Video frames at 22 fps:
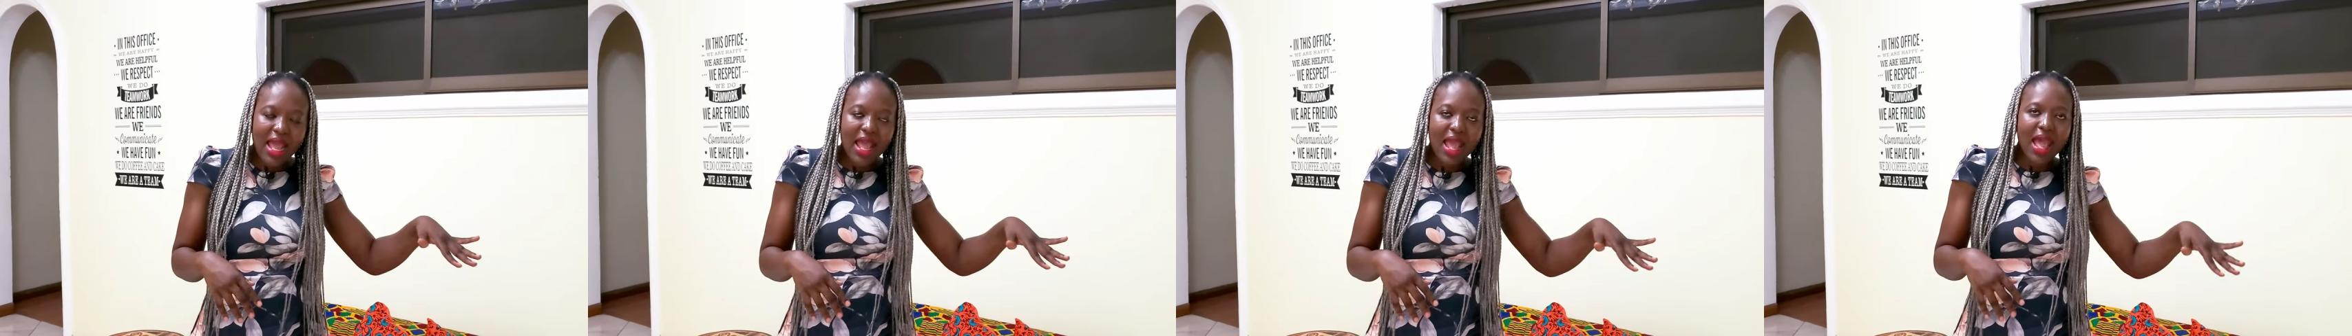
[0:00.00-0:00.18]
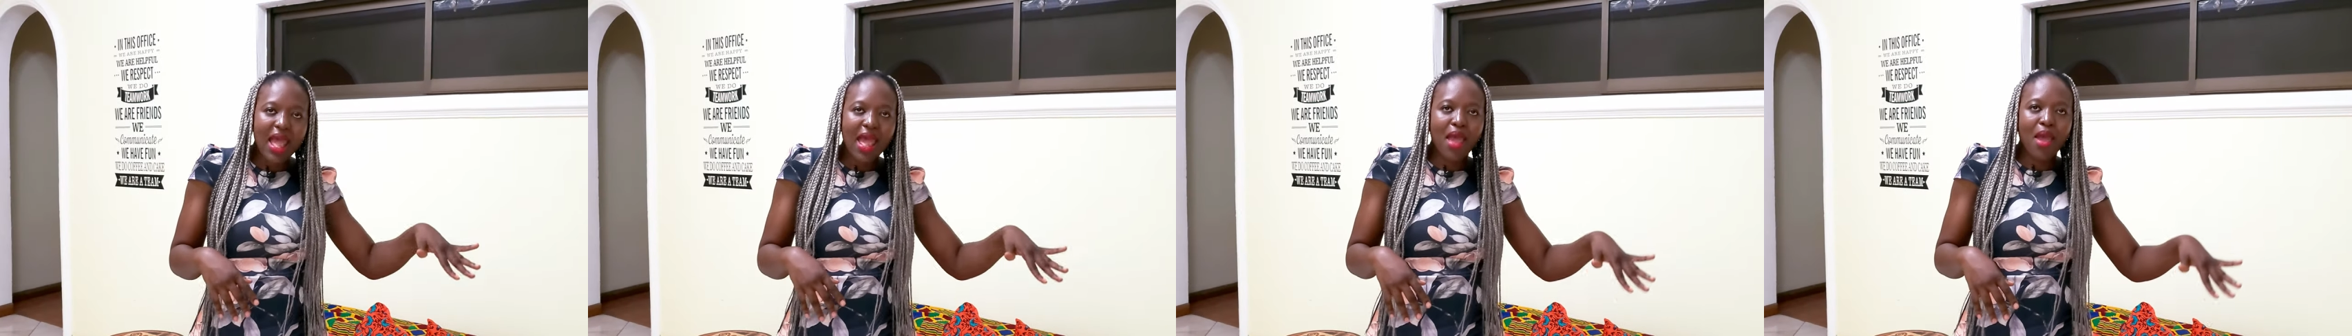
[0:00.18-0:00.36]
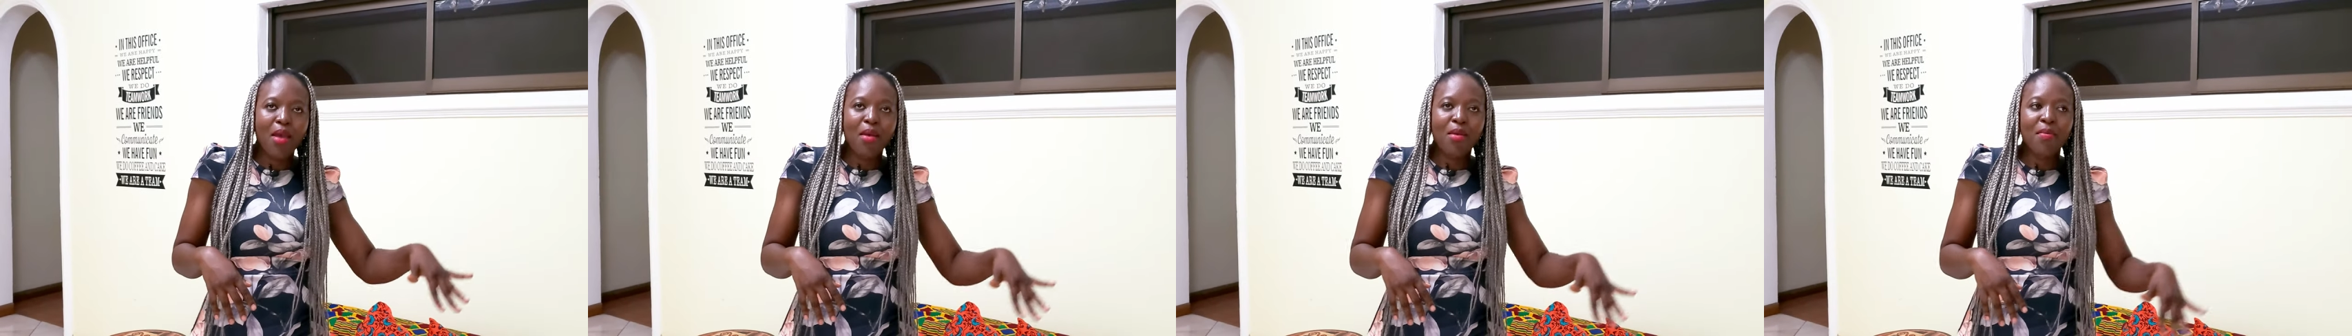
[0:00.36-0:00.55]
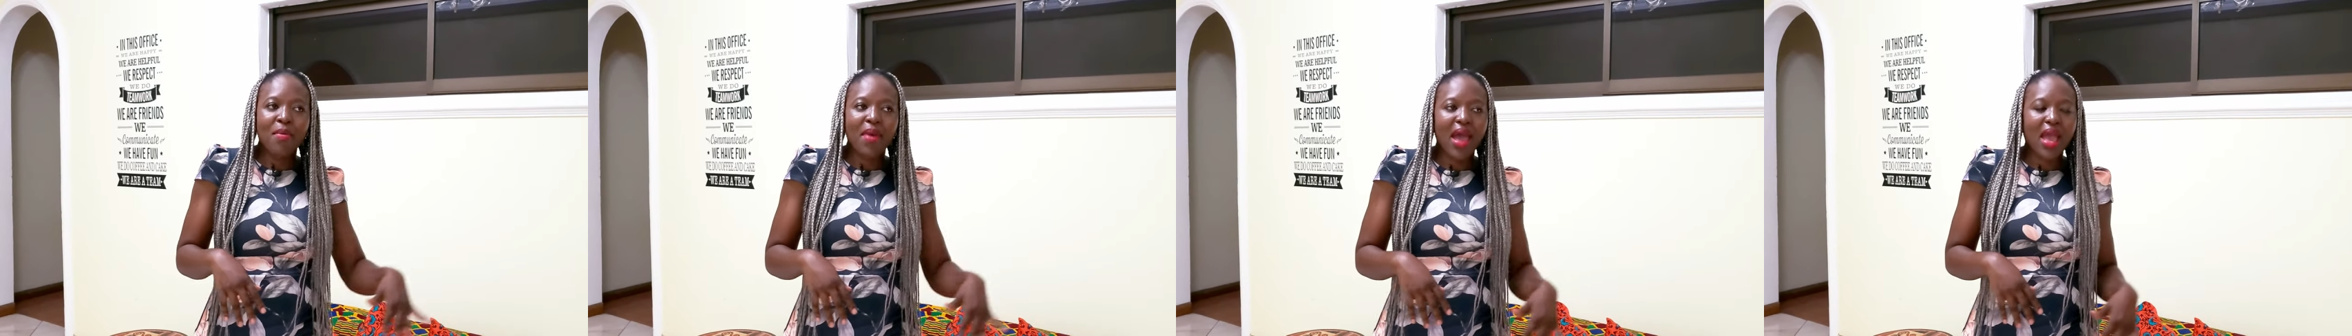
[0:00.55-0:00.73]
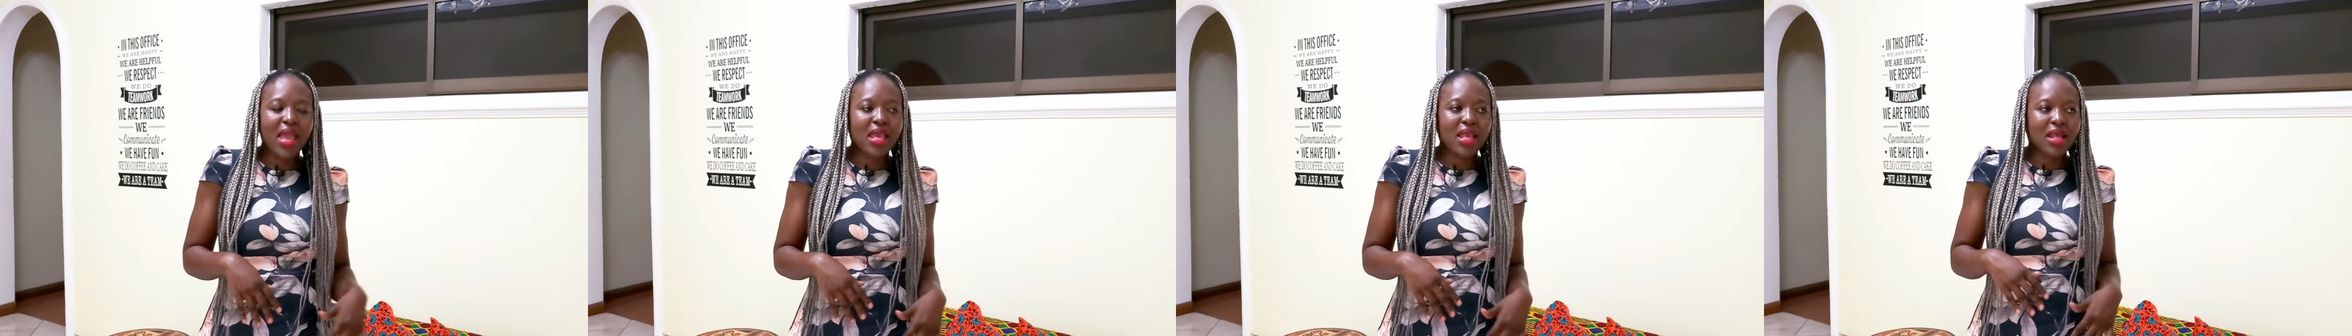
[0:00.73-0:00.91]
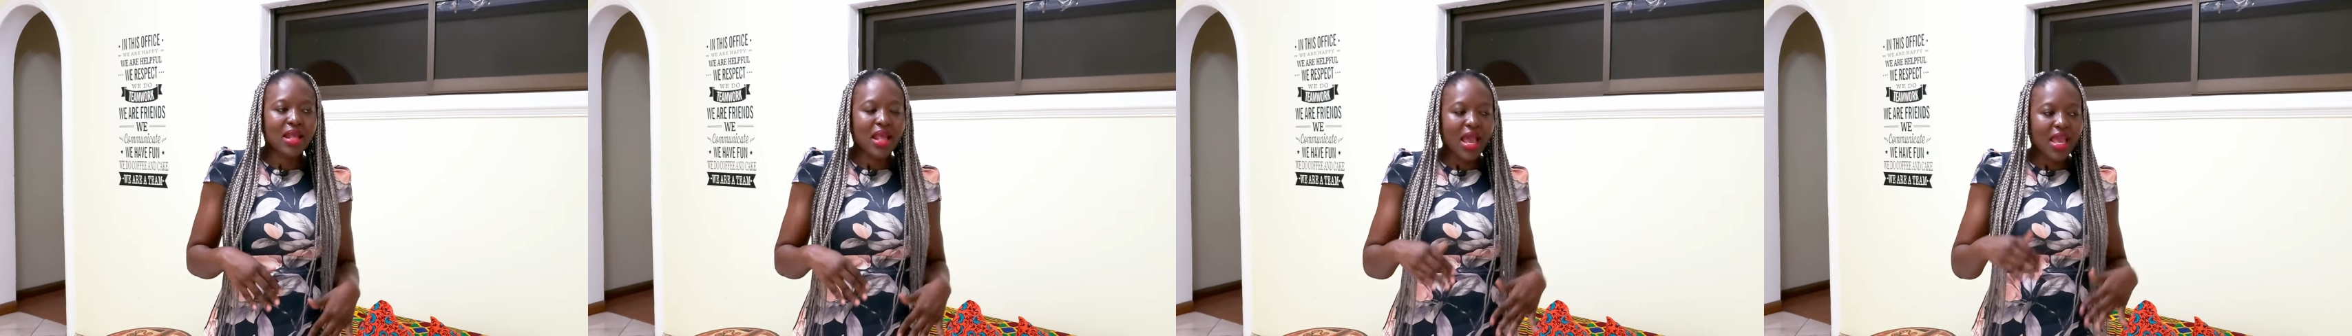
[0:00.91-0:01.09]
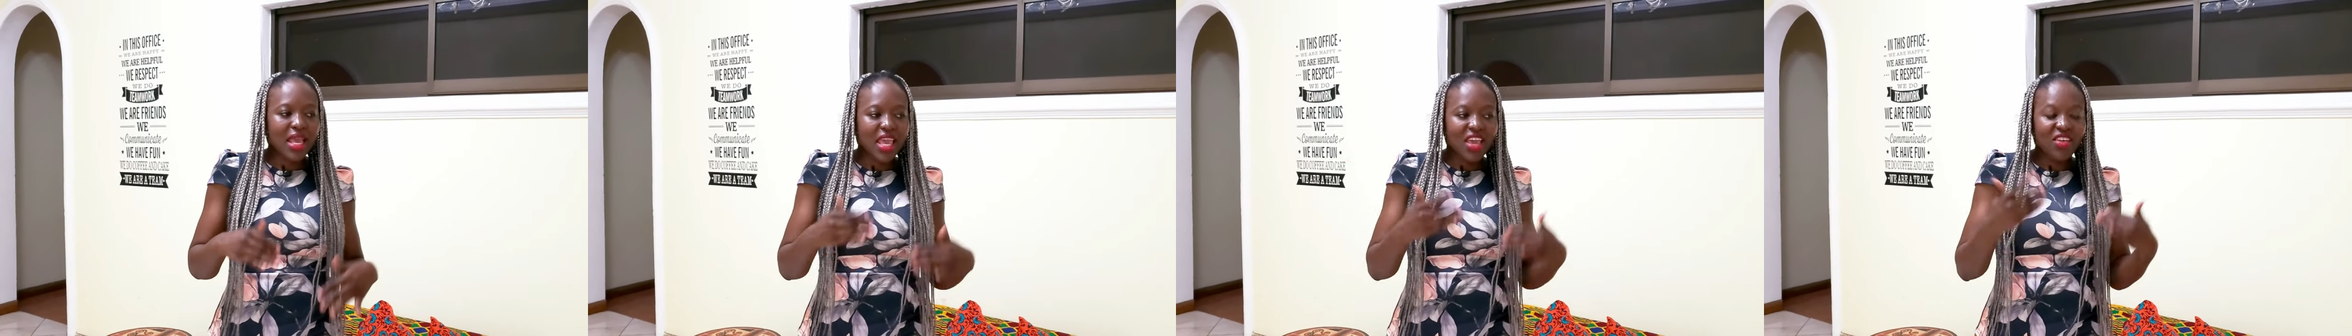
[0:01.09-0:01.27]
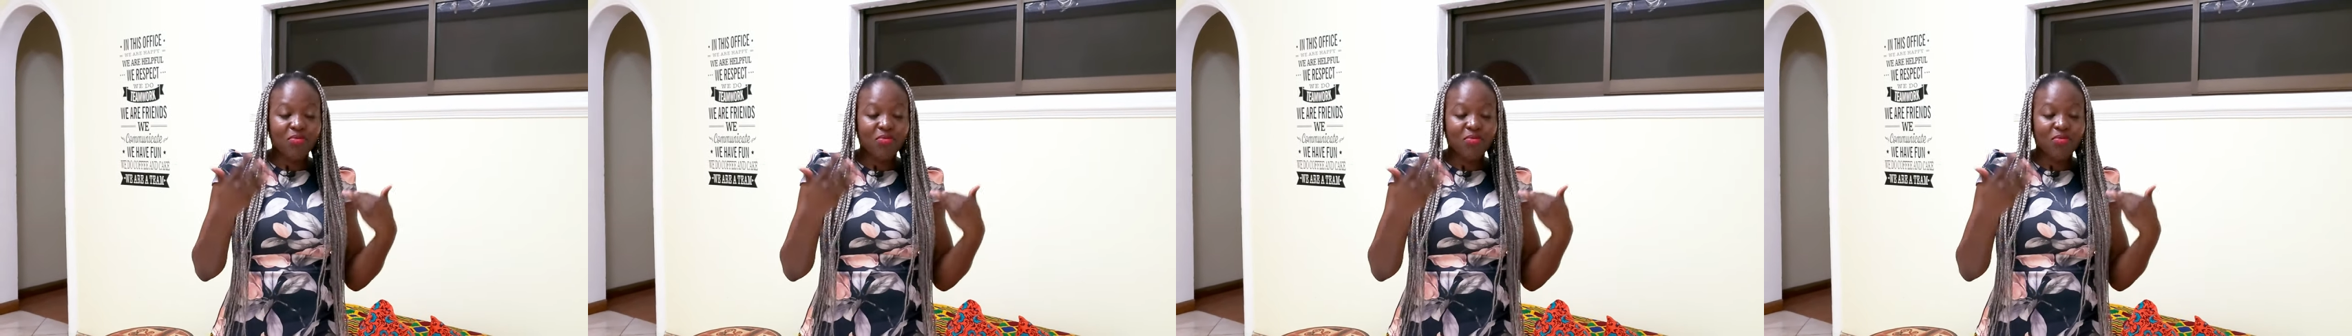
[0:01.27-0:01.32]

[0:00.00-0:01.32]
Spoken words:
I gave